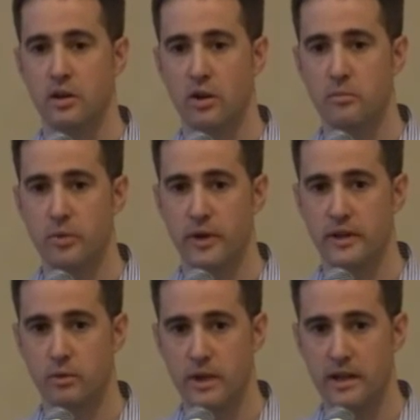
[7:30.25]

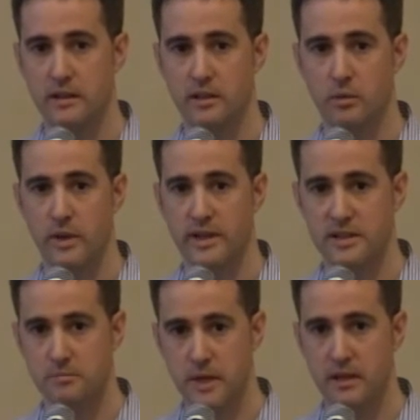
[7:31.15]
component related with the
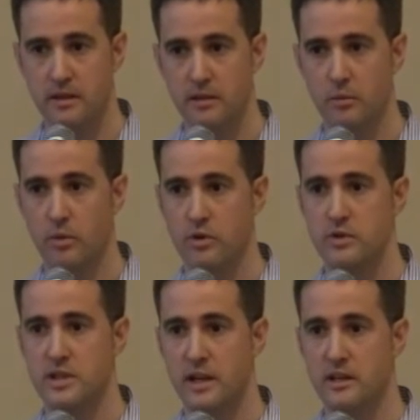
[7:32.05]
speed
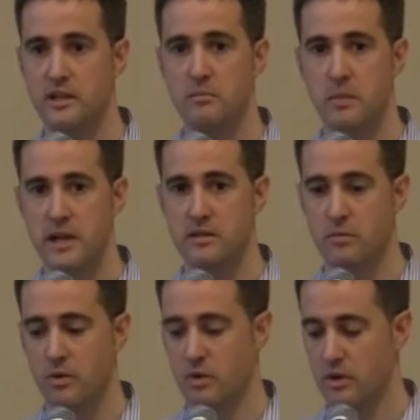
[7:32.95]
was changing much
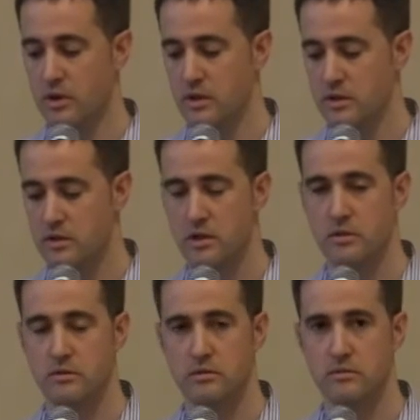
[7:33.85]
more.
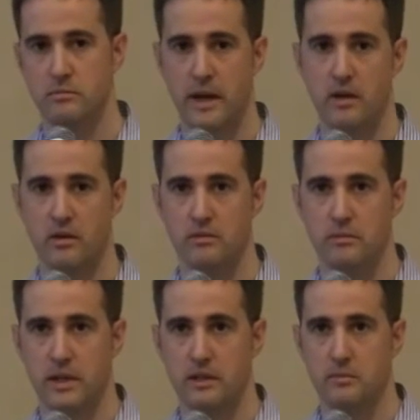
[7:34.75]
So my
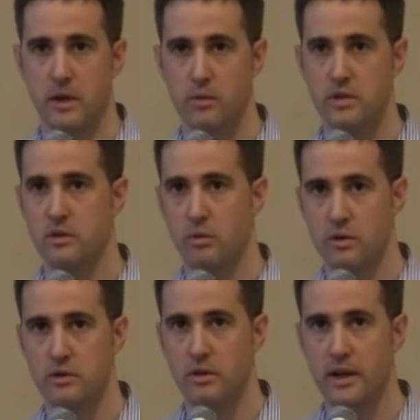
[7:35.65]
question
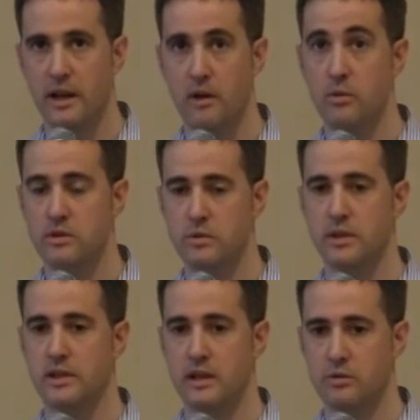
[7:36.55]
was, okay, I was
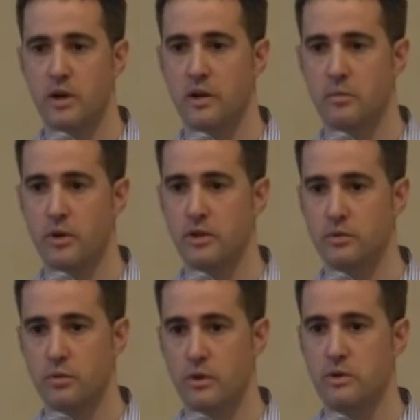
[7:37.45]
treating a trigger point
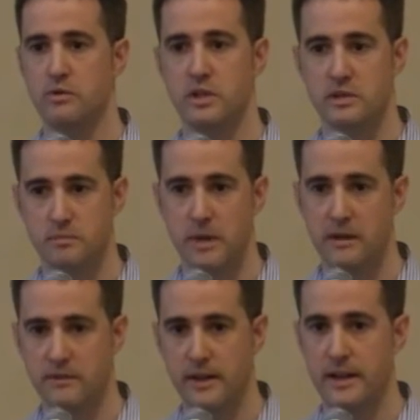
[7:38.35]
to reduce this
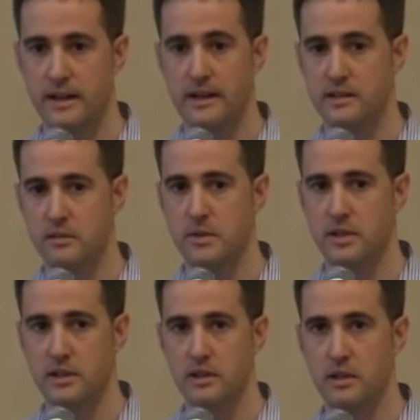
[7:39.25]
peripheral
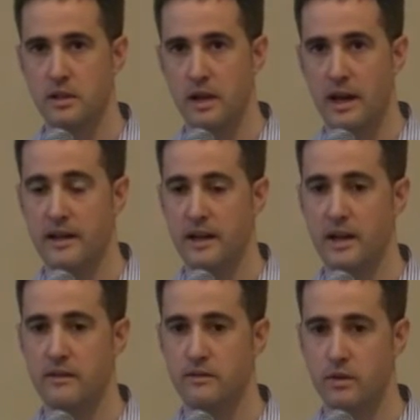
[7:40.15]
activity, and I
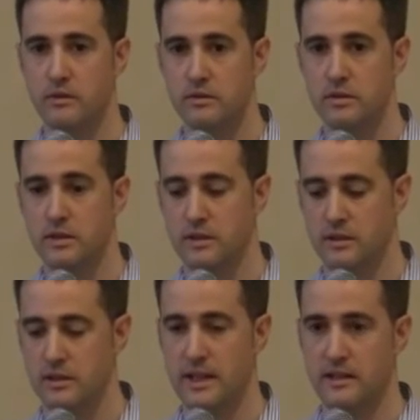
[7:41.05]
have found
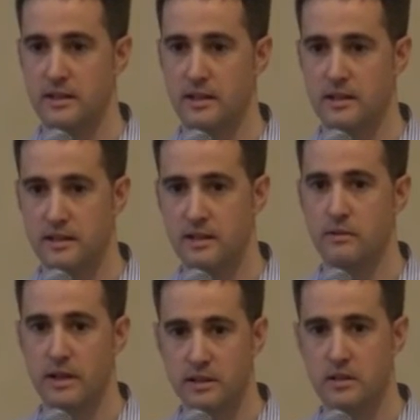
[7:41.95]
that the
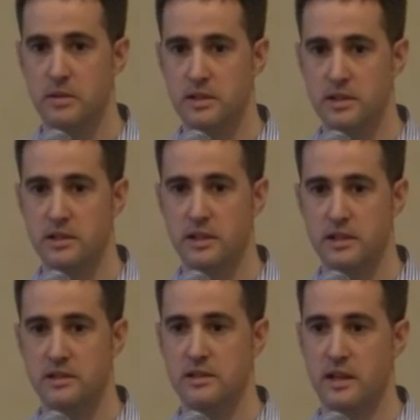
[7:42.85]
central activity
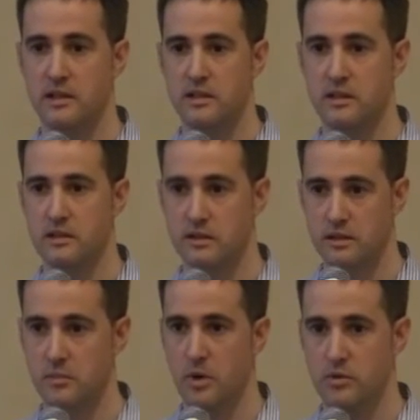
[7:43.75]
is changing
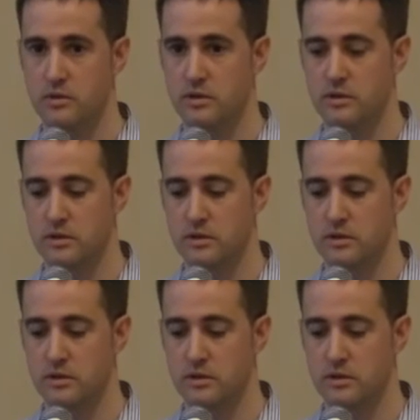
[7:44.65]
the most.